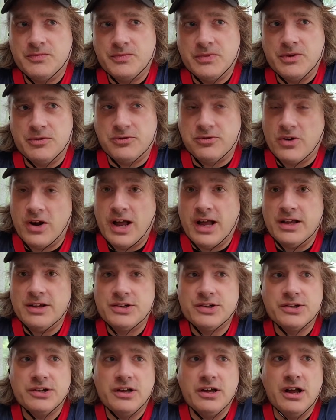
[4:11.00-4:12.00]

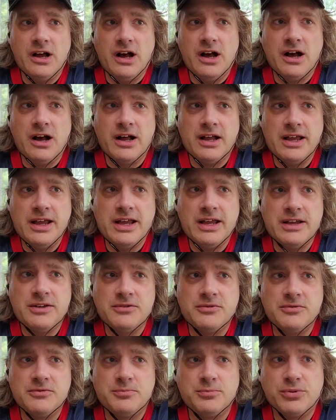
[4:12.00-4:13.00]
fresh
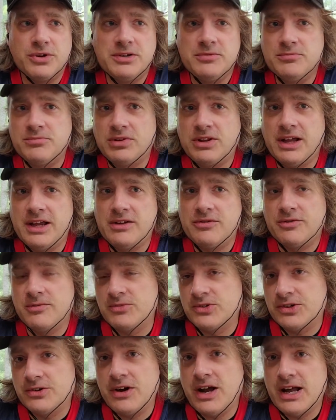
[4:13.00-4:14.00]
and print and play from
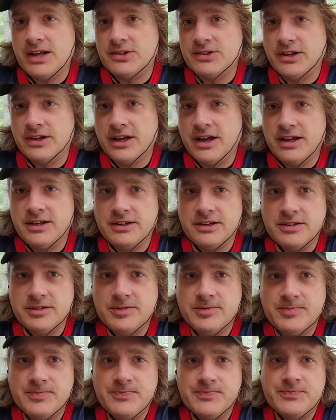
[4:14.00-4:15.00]
scratch like I did.
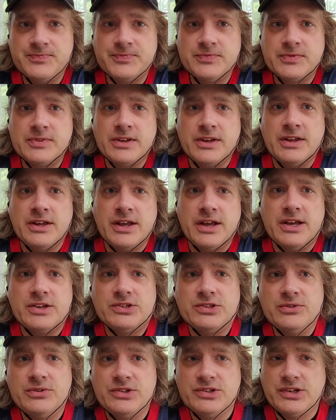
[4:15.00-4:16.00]
As
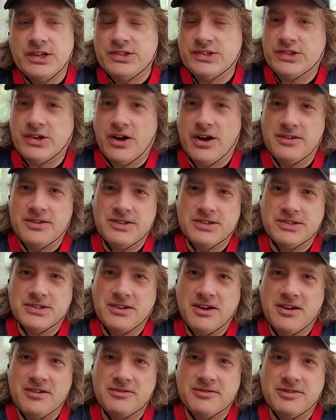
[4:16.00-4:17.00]
soon as I saw this
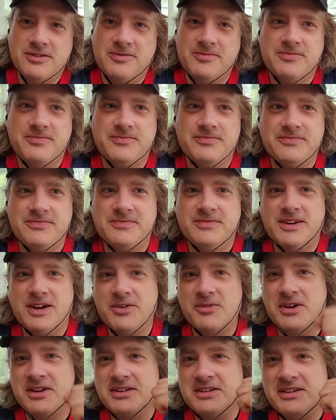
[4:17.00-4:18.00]
stuff, I
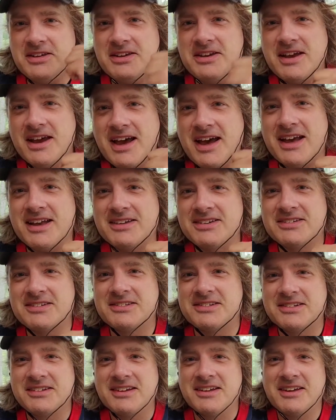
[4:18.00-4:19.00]
went,
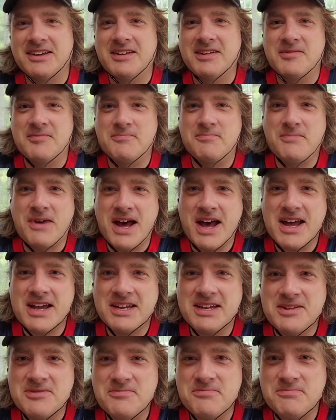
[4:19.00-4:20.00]
yes,
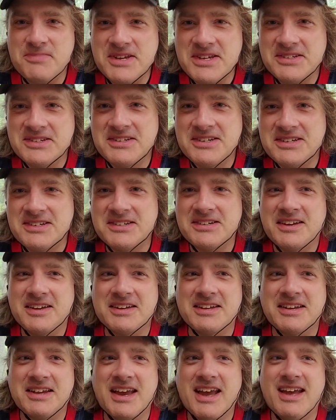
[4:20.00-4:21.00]
back in business
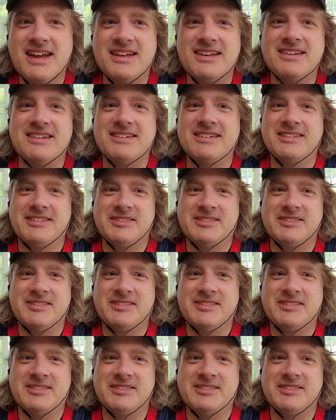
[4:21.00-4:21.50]
again.